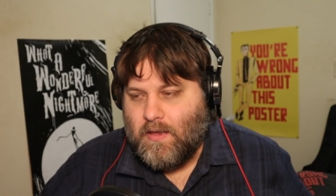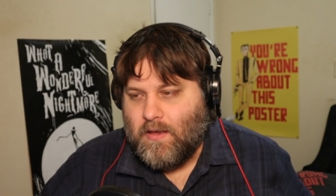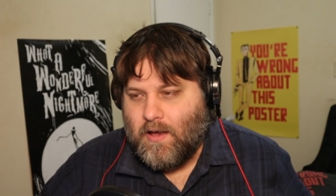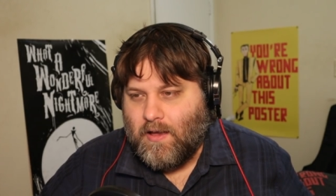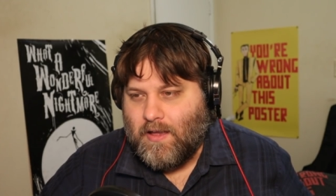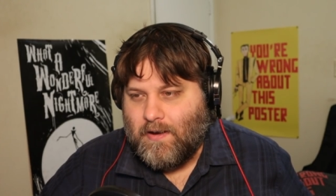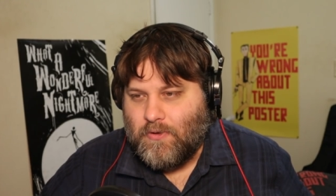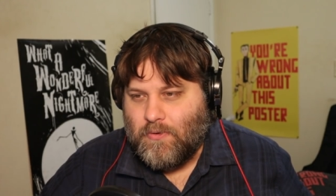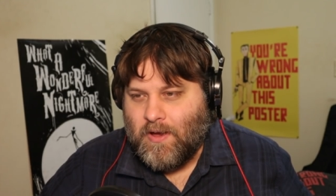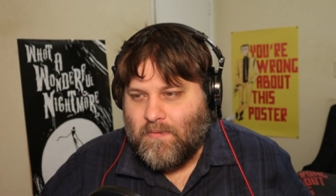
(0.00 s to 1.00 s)
Uh, and
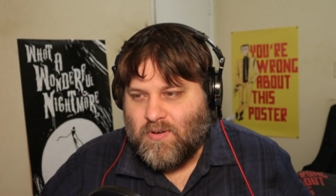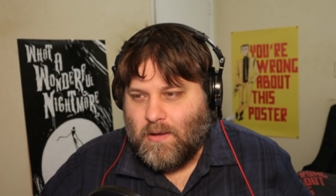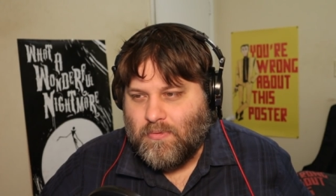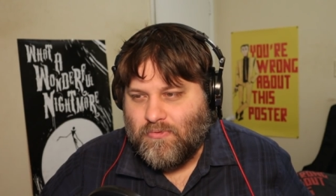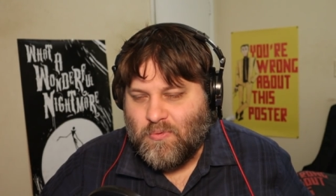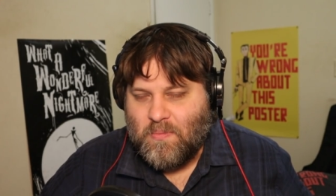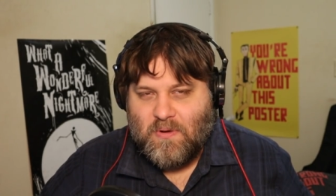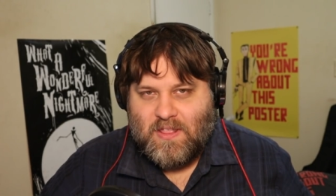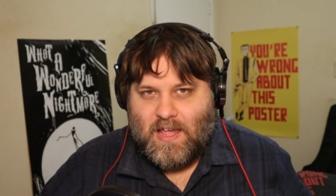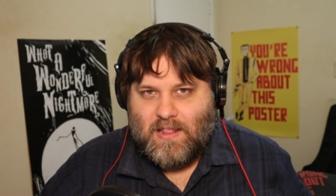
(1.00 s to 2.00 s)
if you have problems
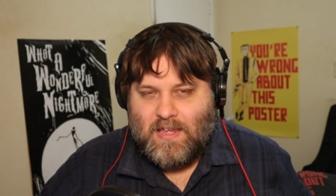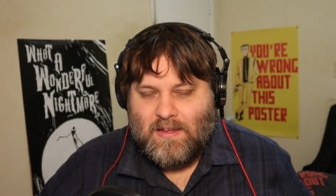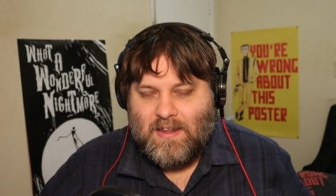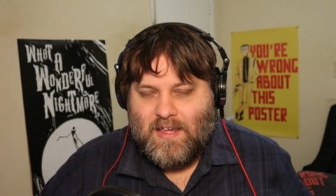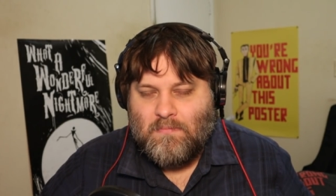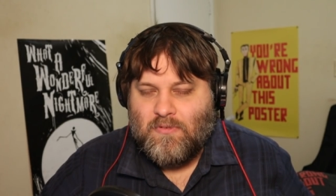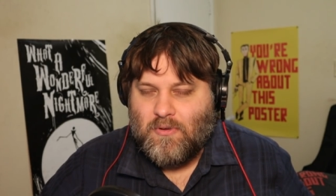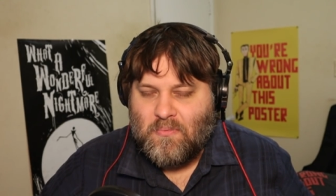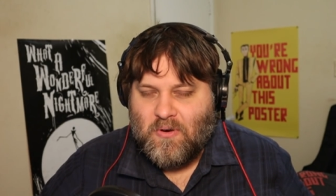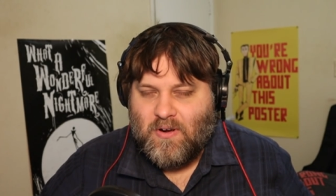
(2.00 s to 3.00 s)
remembering that link name,
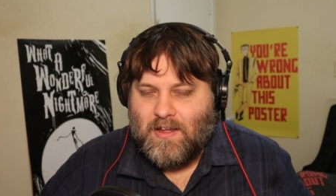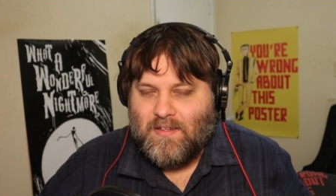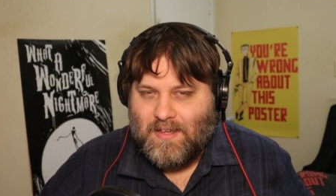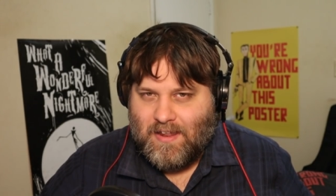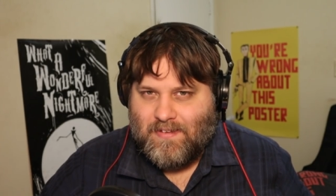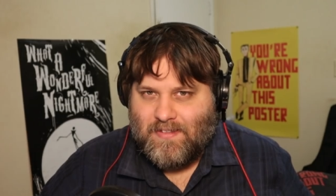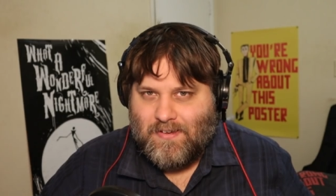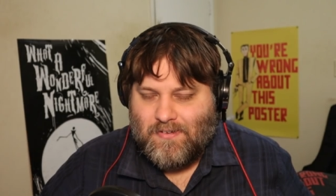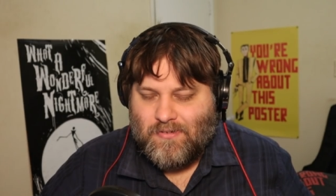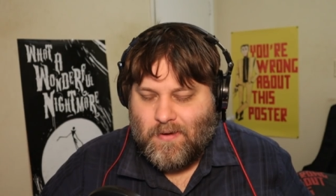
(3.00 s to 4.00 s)
don't worry, it's in the
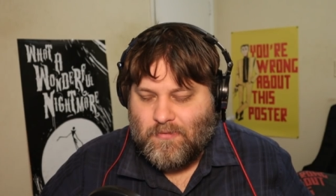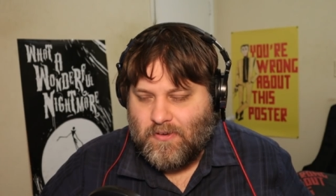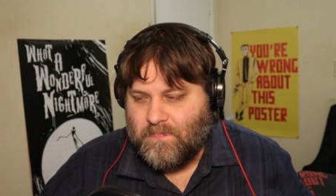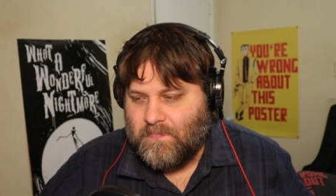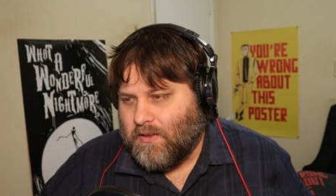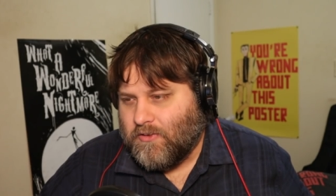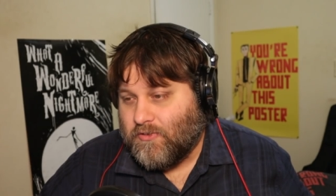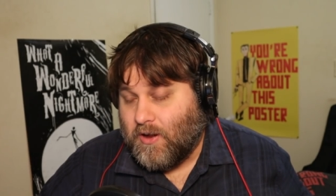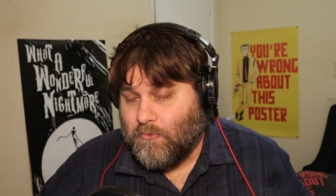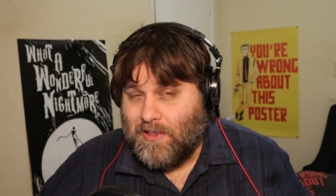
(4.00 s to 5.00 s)
description.
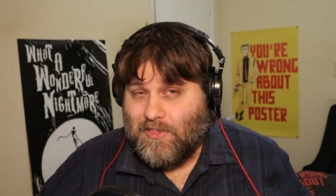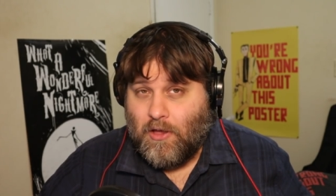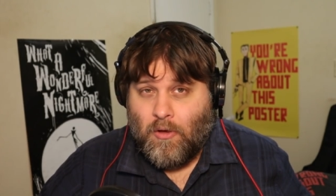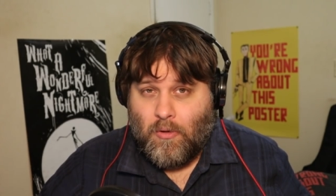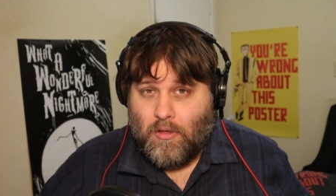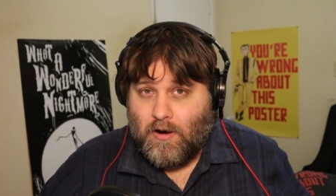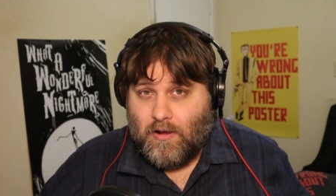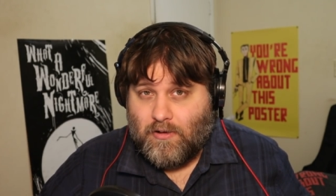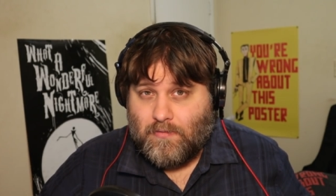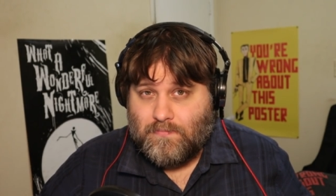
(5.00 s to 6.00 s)
So I read the whole
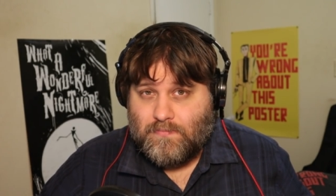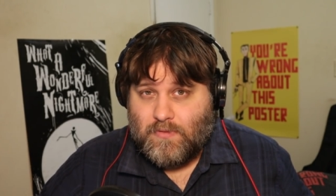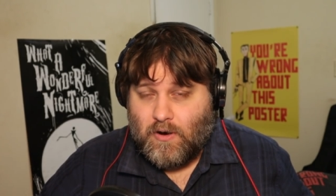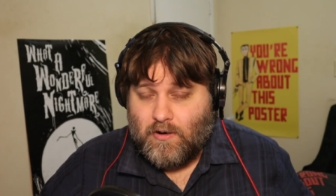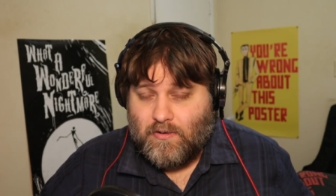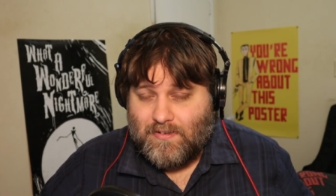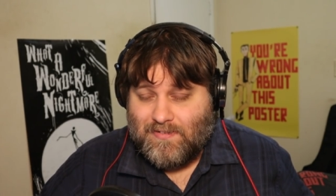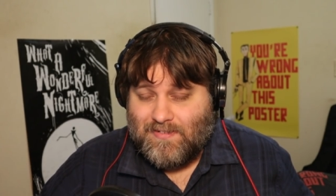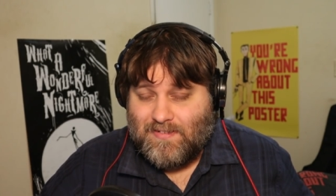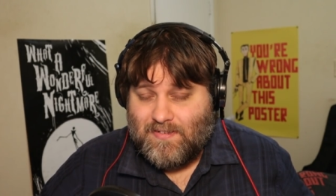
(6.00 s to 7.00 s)
article. Article is
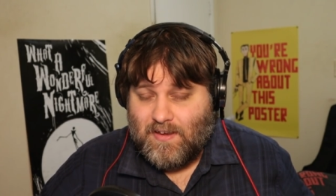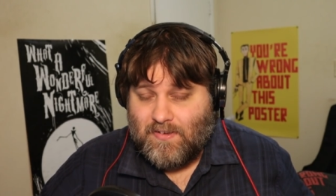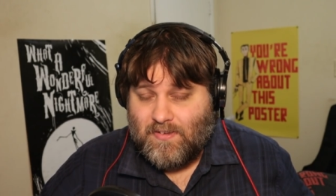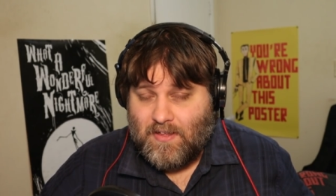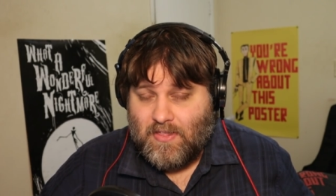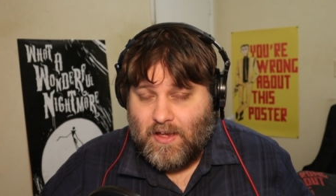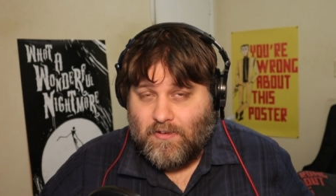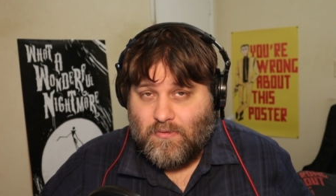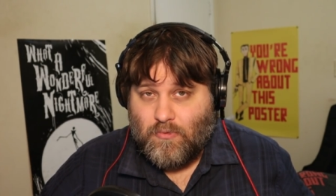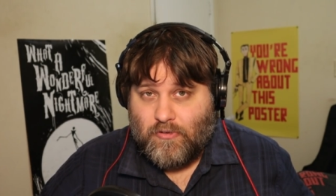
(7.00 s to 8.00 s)

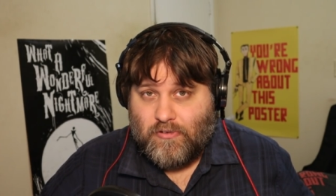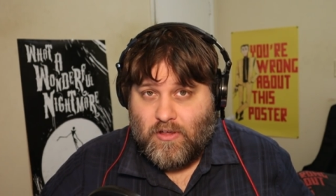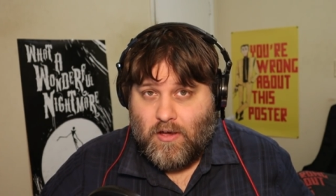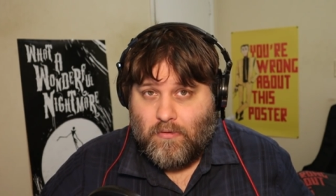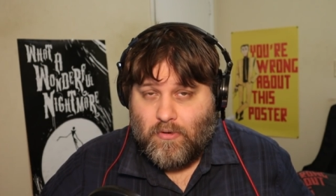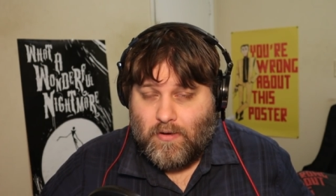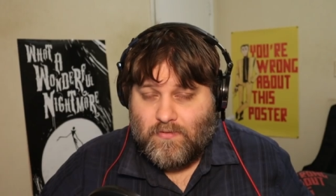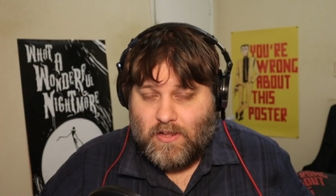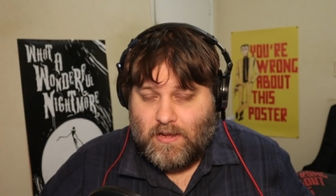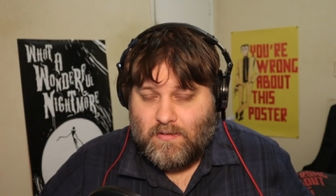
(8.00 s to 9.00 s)
16,000 words long,
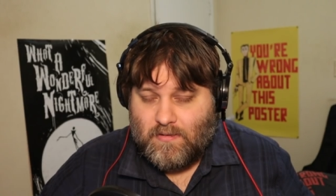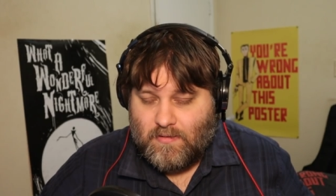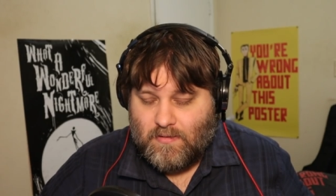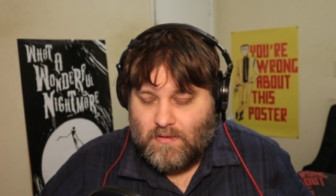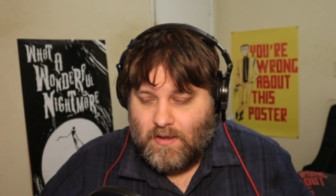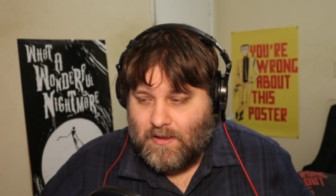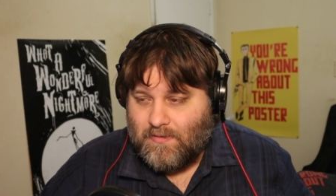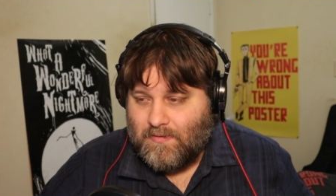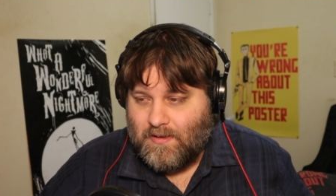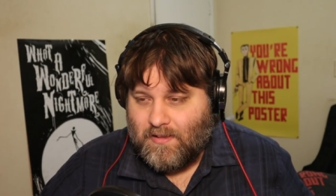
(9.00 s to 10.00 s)
roughly.
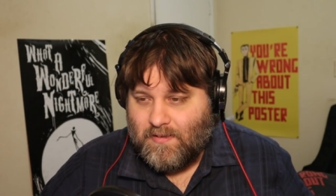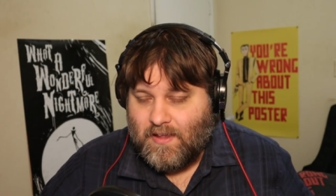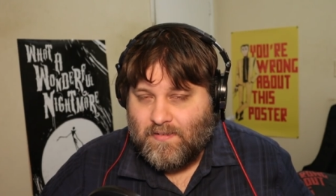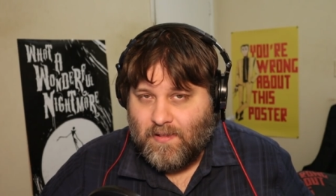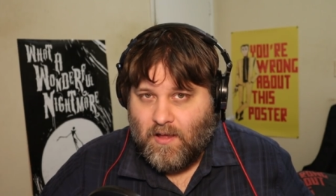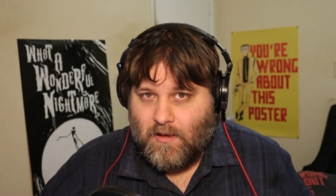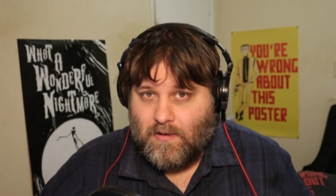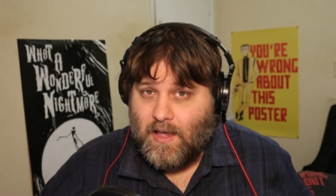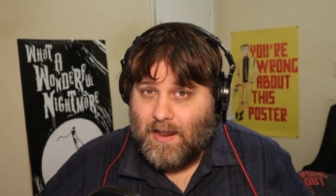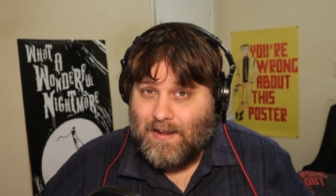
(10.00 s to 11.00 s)
It's it's it's long,
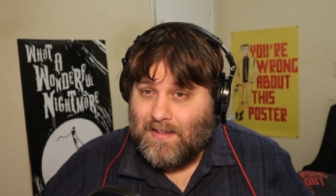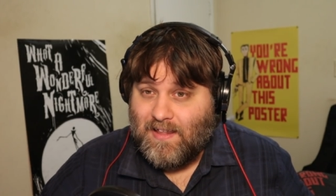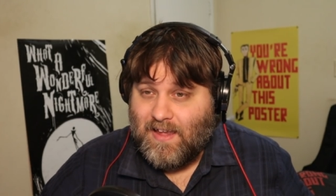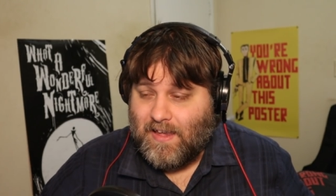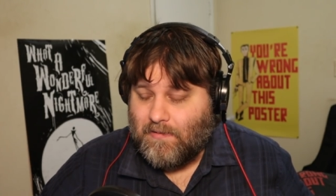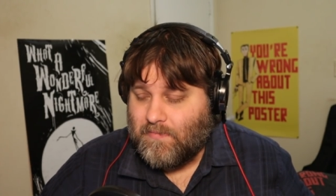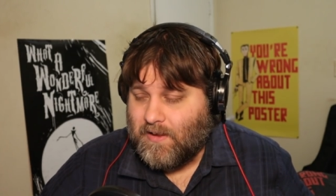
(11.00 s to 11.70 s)
and I didn't like it.